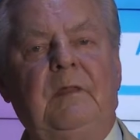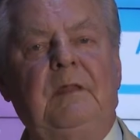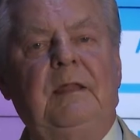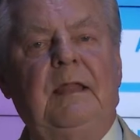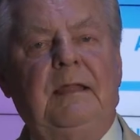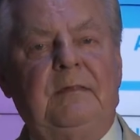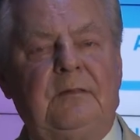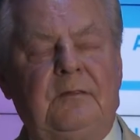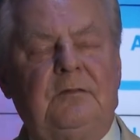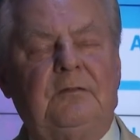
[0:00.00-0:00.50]

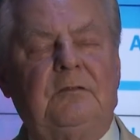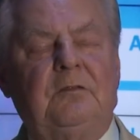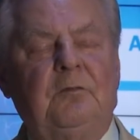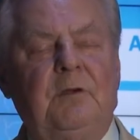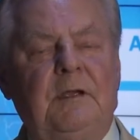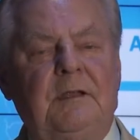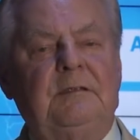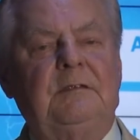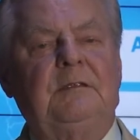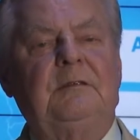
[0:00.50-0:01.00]
let's
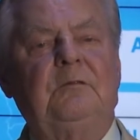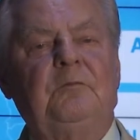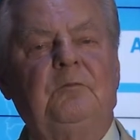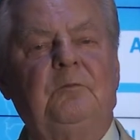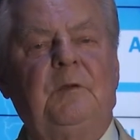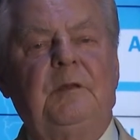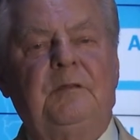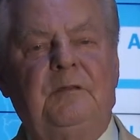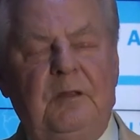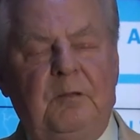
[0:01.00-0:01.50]
do it
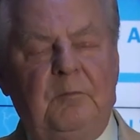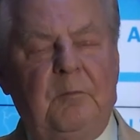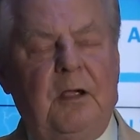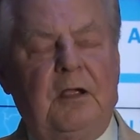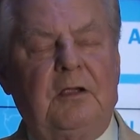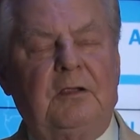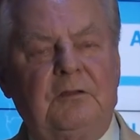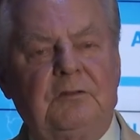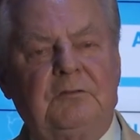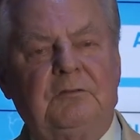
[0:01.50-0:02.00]
with the
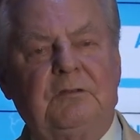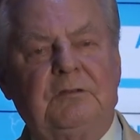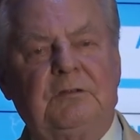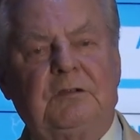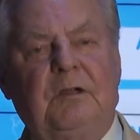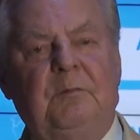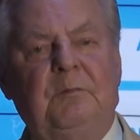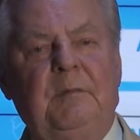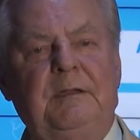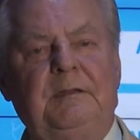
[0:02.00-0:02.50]
American Jewish
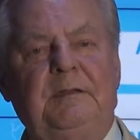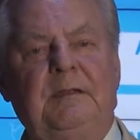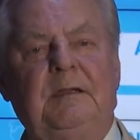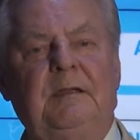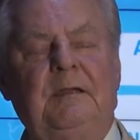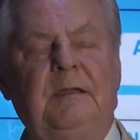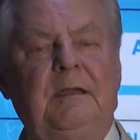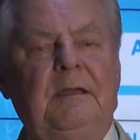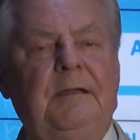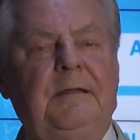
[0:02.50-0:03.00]
Committee
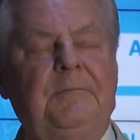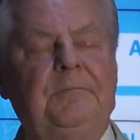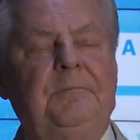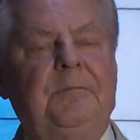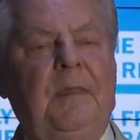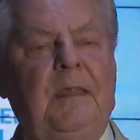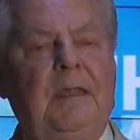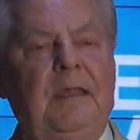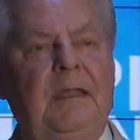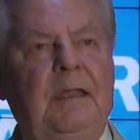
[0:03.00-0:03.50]

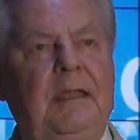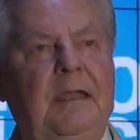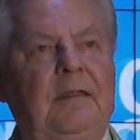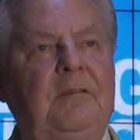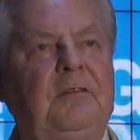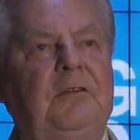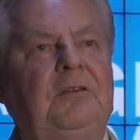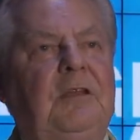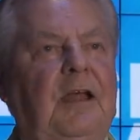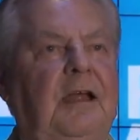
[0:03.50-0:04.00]

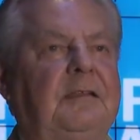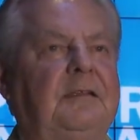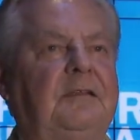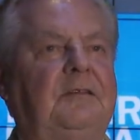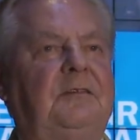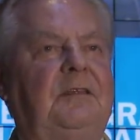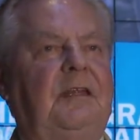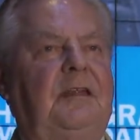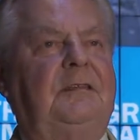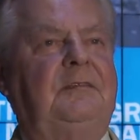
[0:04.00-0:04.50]
in the
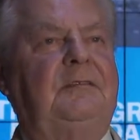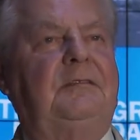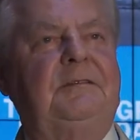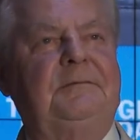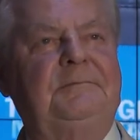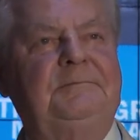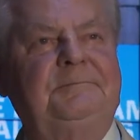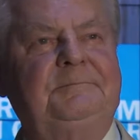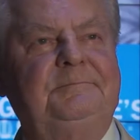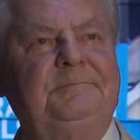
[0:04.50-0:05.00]
United States.
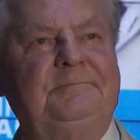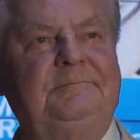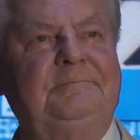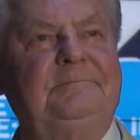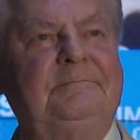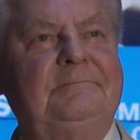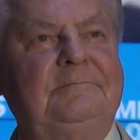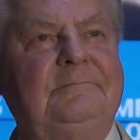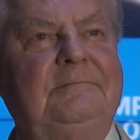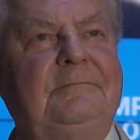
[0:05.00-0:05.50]

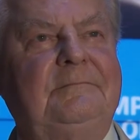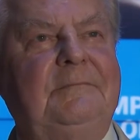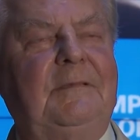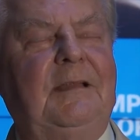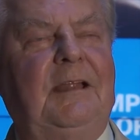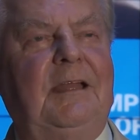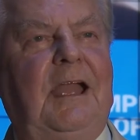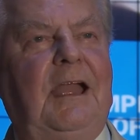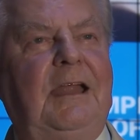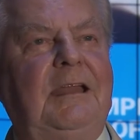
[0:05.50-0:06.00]

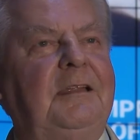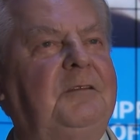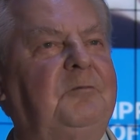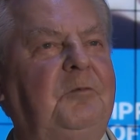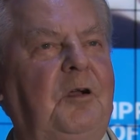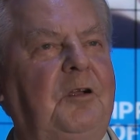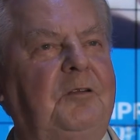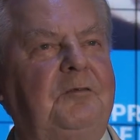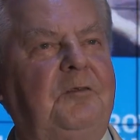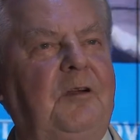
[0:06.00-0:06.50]
And it
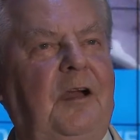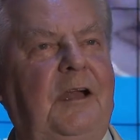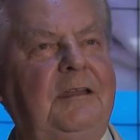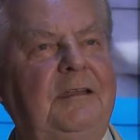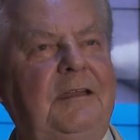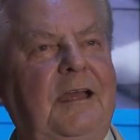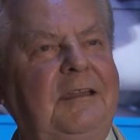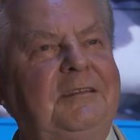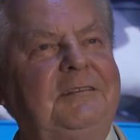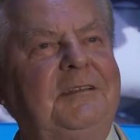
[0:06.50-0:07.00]
worked fine
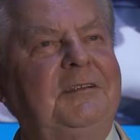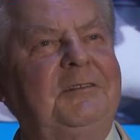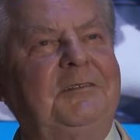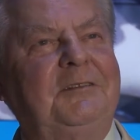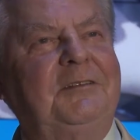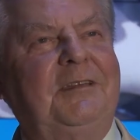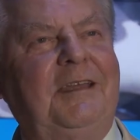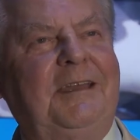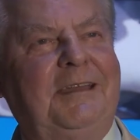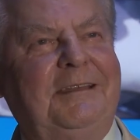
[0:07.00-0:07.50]
until
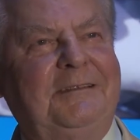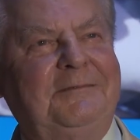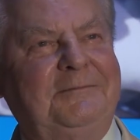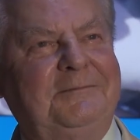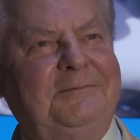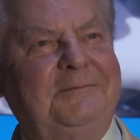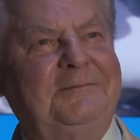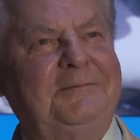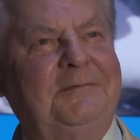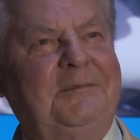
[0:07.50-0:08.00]
today.
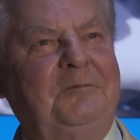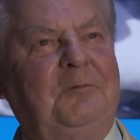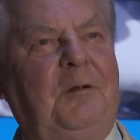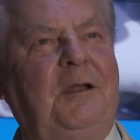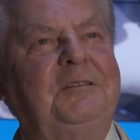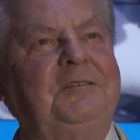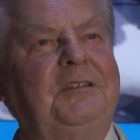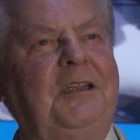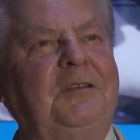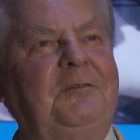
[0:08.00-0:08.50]

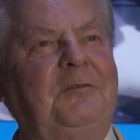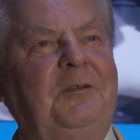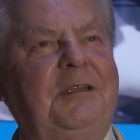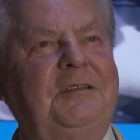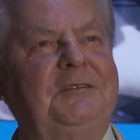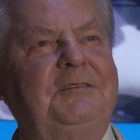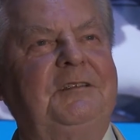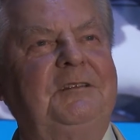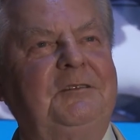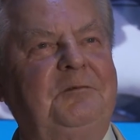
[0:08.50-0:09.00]
One
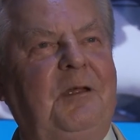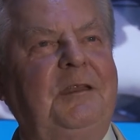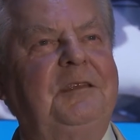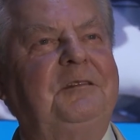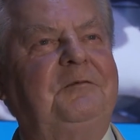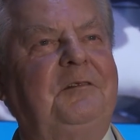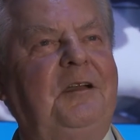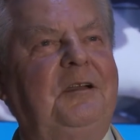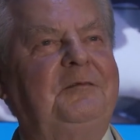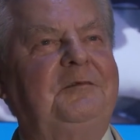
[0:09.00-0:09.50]
generation,
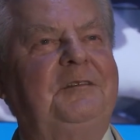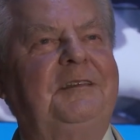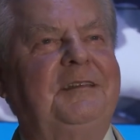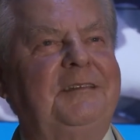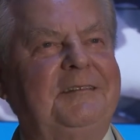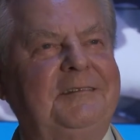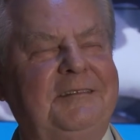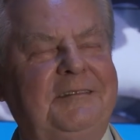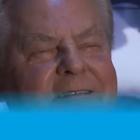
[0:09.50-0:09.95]
25 years.